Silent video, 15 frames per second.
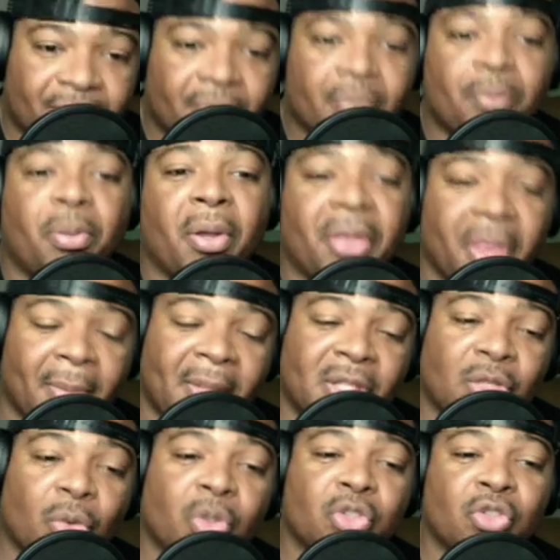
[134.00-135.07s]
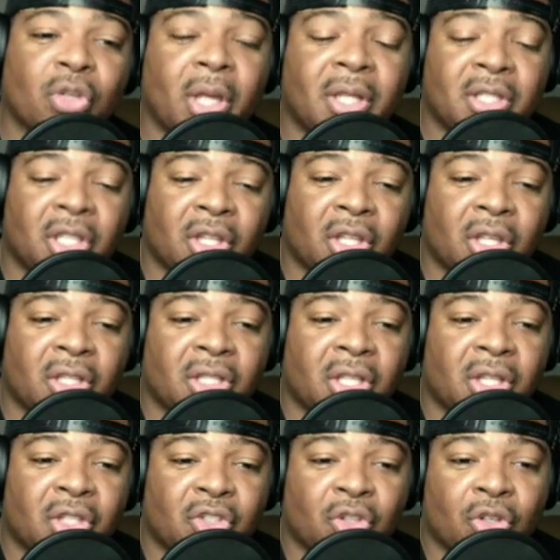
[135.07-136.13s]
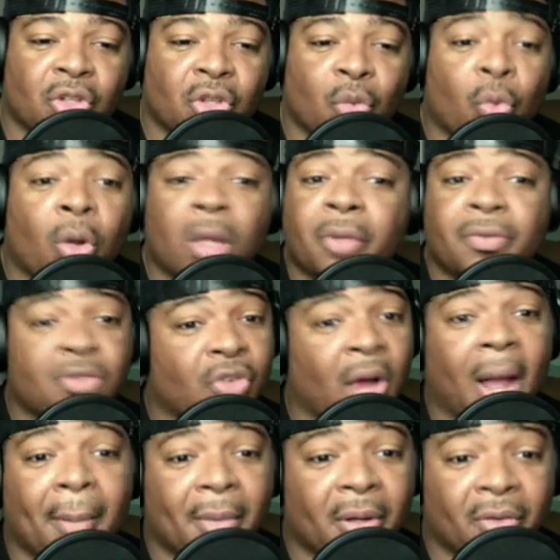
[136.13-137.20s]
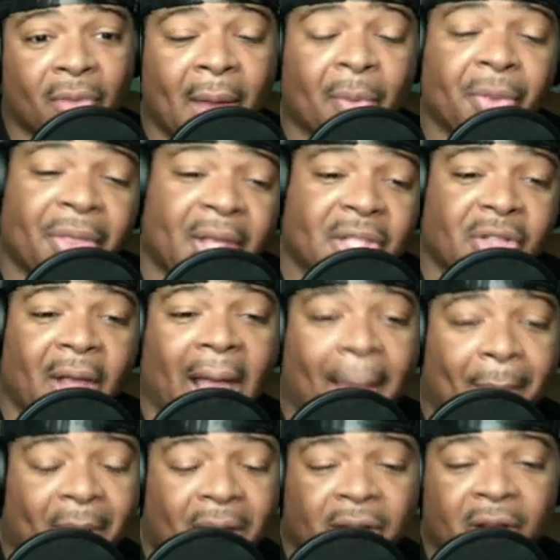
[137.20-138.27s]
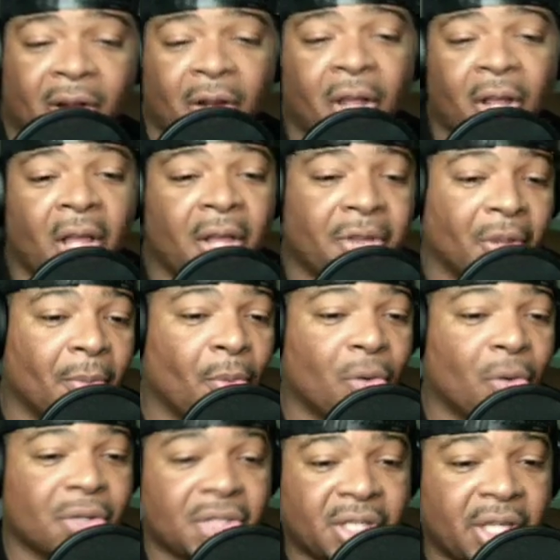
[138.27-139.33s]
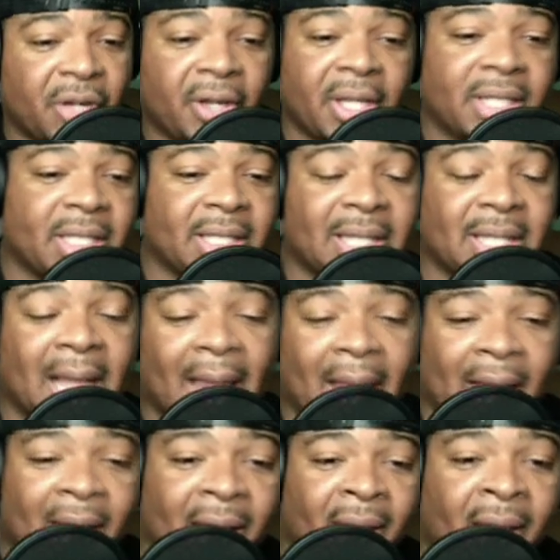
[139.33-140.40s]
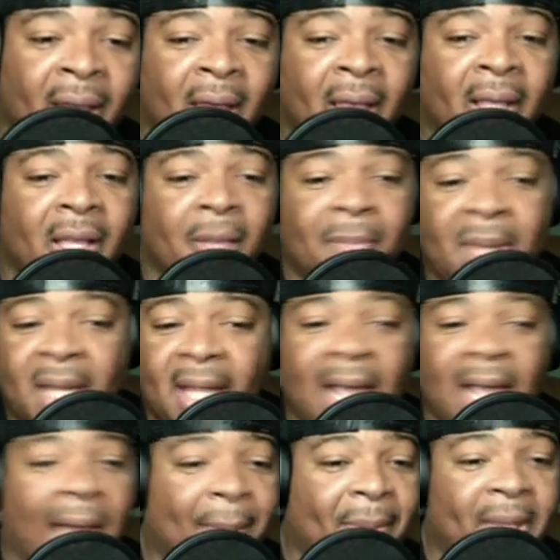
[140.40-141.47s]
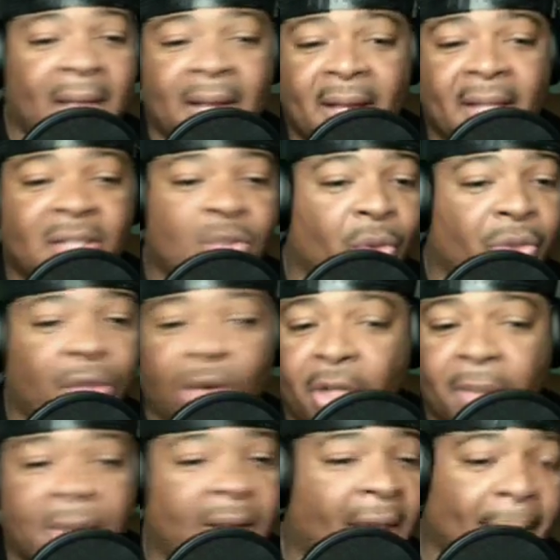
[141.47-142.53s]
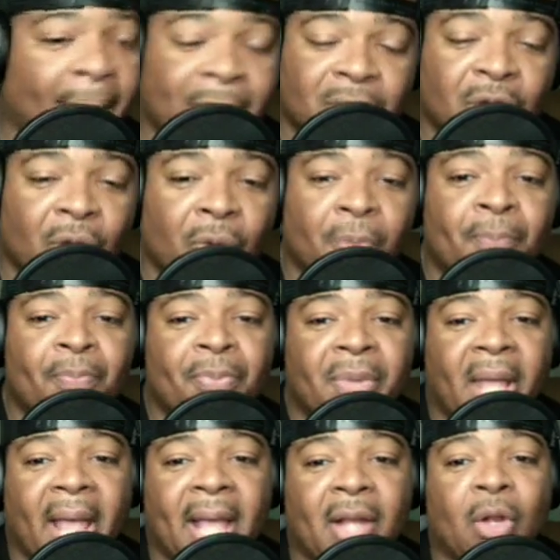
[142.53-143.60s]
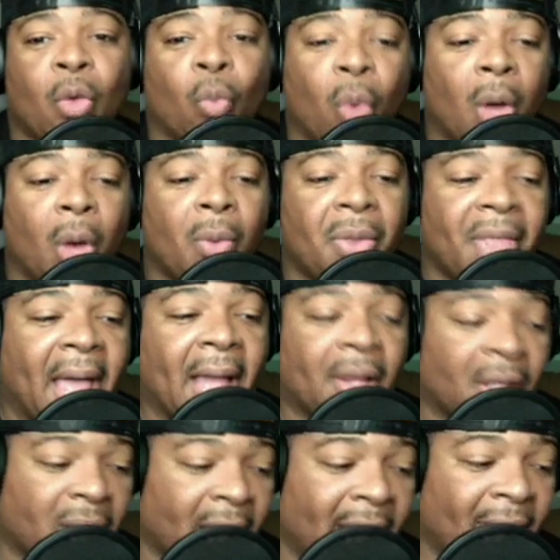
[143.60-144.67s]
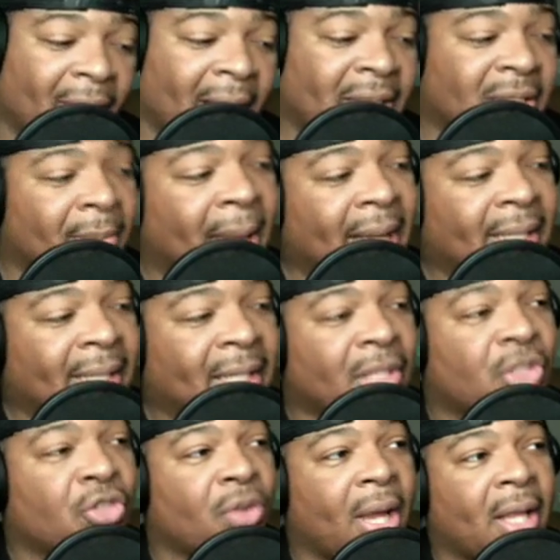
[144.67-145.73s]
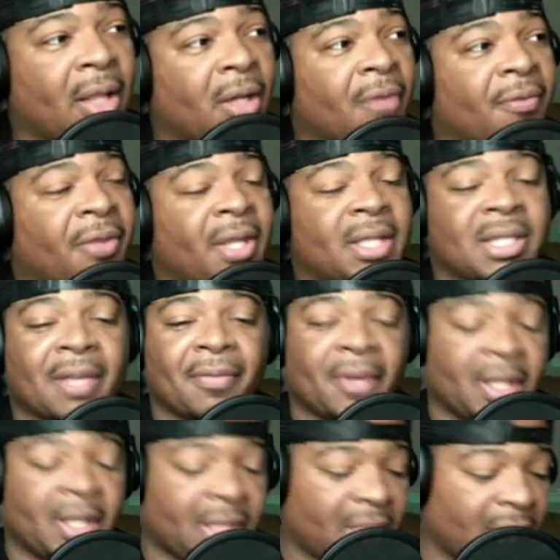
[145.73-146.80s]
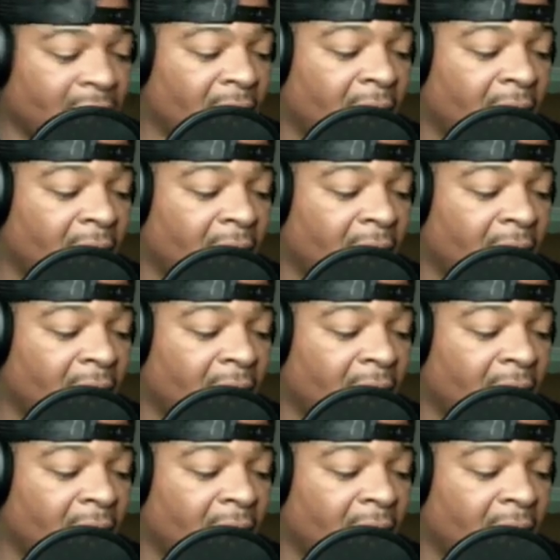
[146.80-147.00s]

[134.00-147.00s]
put them into the world of drama, right? Where things are happening, they're more serious. It's not like a comedic happy ending to a 30-minute episode. And what would that look like, right? Somebody did a trailer for this. I forget the